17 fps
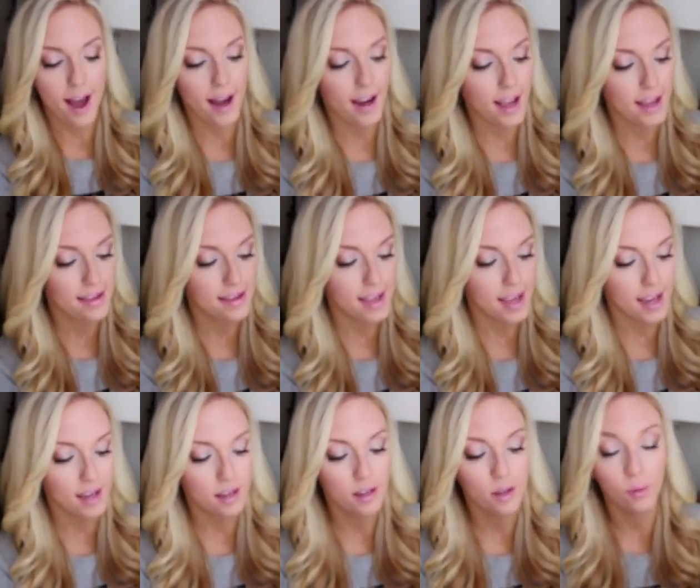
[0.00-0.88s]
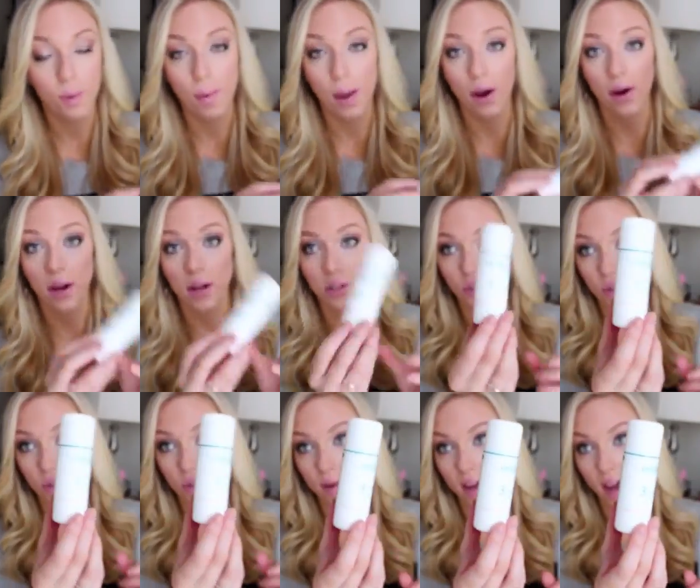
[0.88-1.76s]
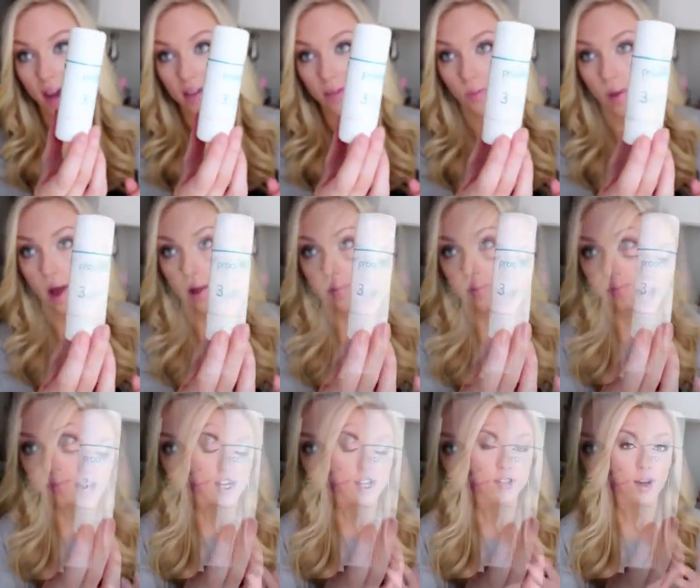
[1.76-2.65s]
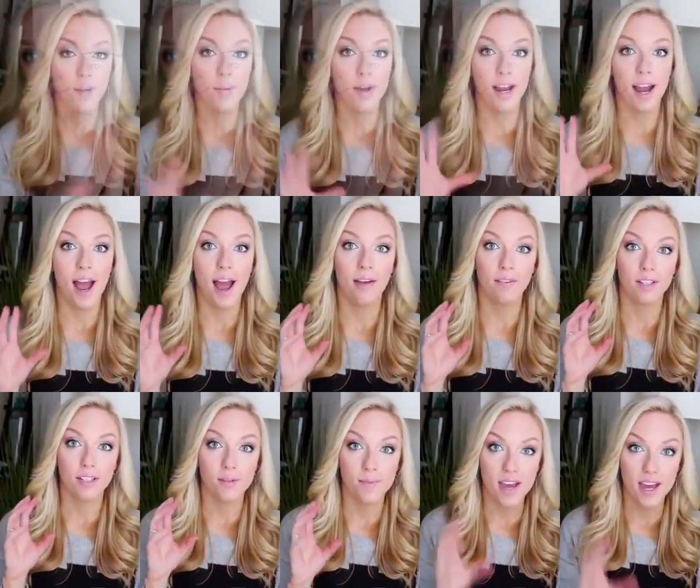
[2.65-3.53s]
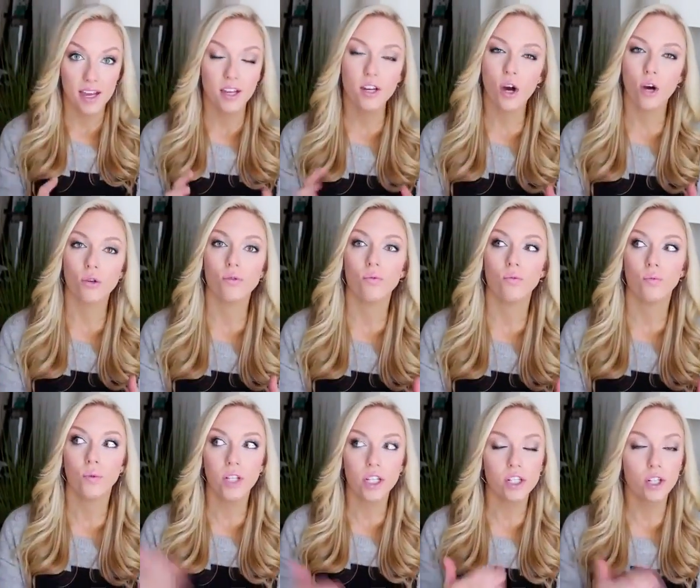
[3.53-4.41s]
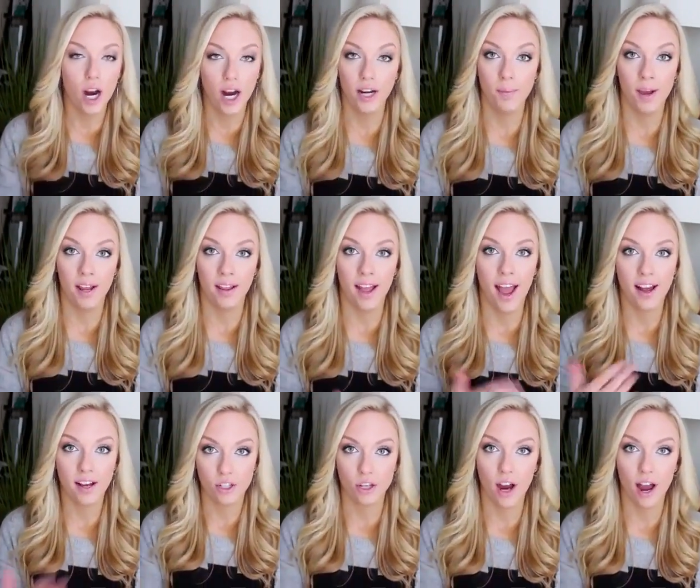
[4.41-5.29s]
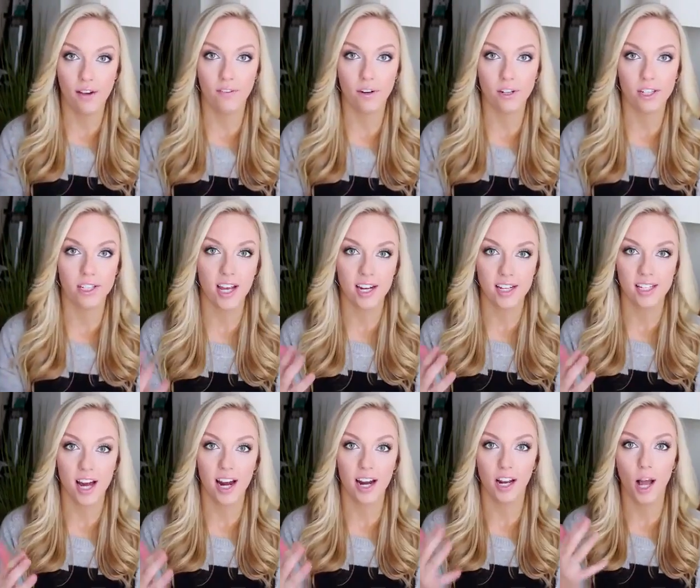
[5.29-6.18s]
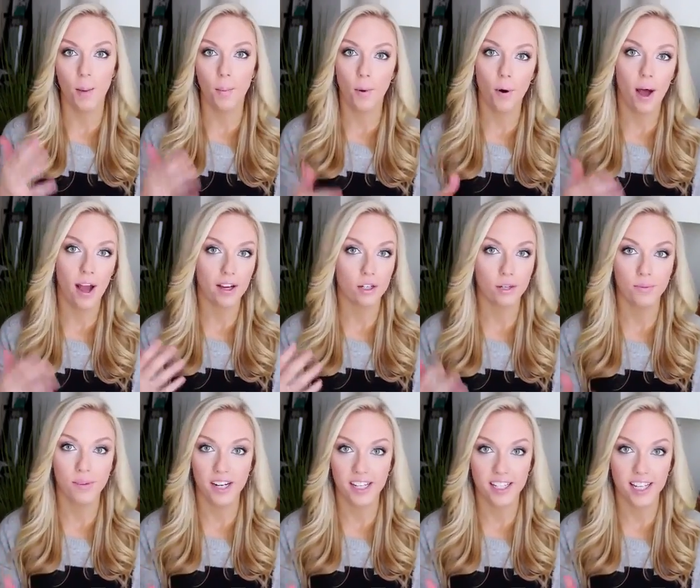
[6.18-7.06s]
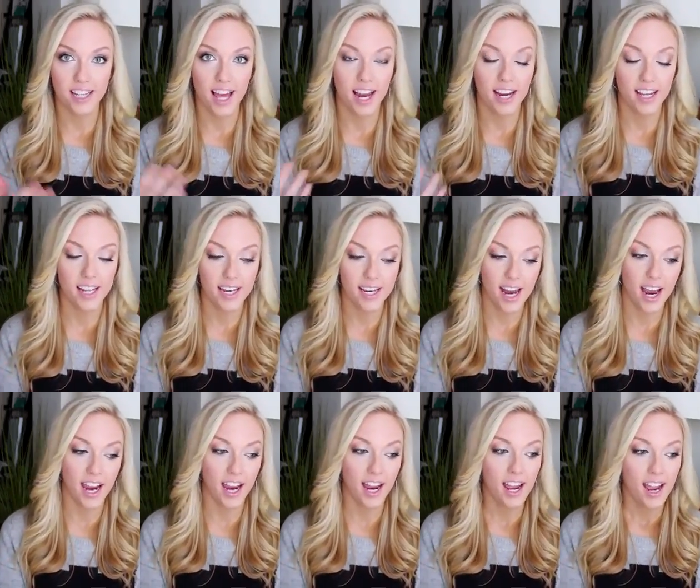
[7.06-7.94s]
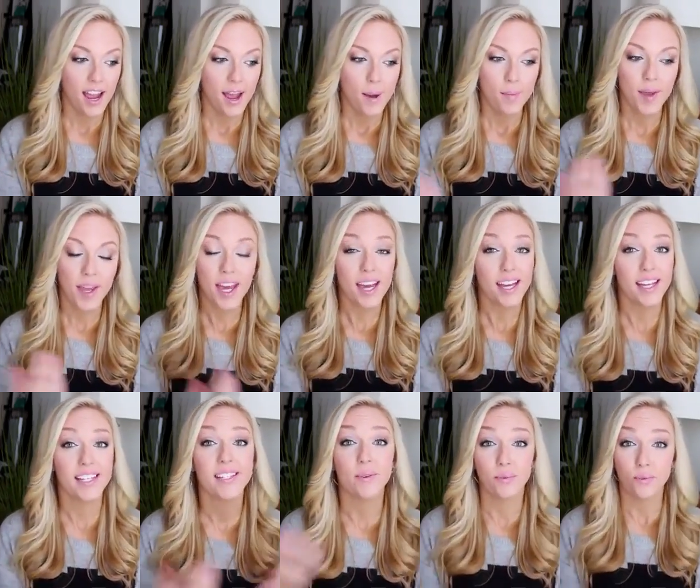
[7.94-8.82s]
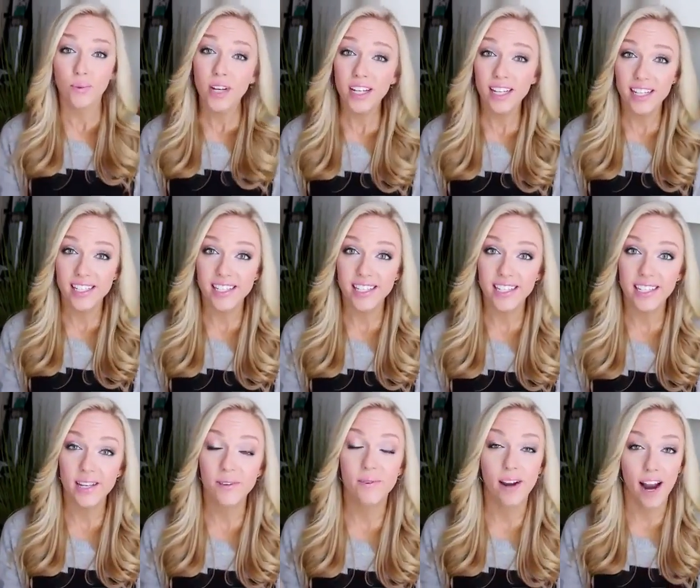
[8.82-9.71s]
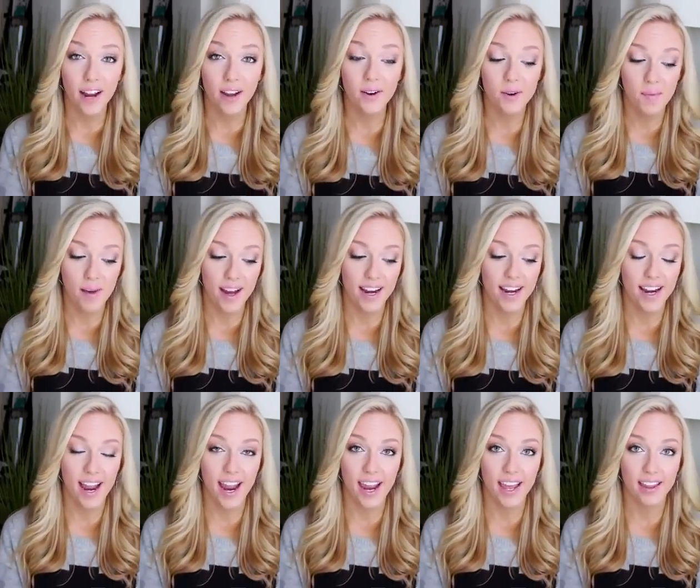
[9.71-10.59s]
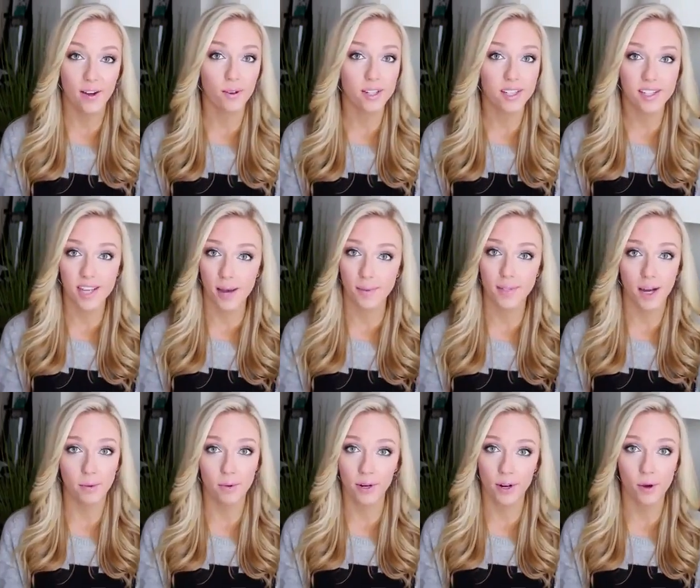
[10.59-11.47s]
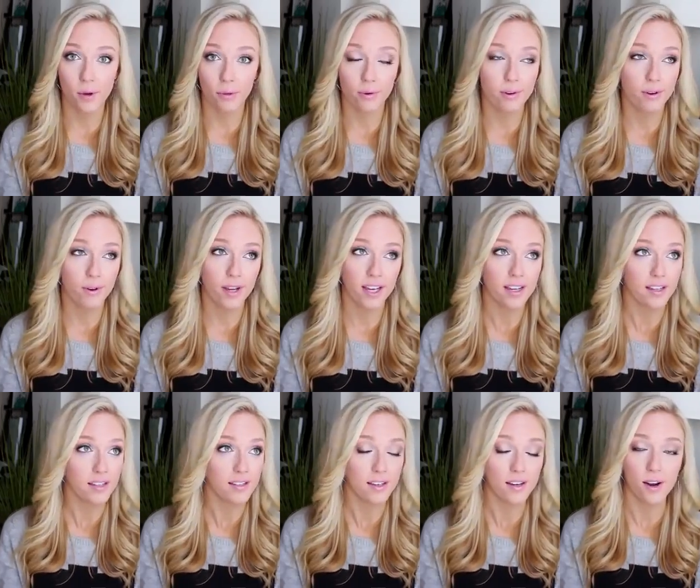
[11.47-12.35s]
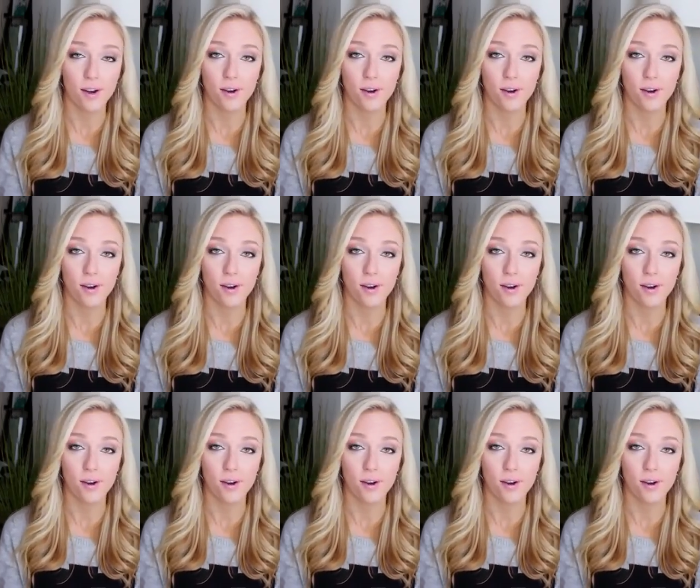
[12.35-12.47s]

that, and then the repairing treatment as well. So I've been having to make, really trying to make the extra effort to set aside a couple extra minutes at the end of the night, because realistically, when I go to bed at night, the only steps I want to go through is,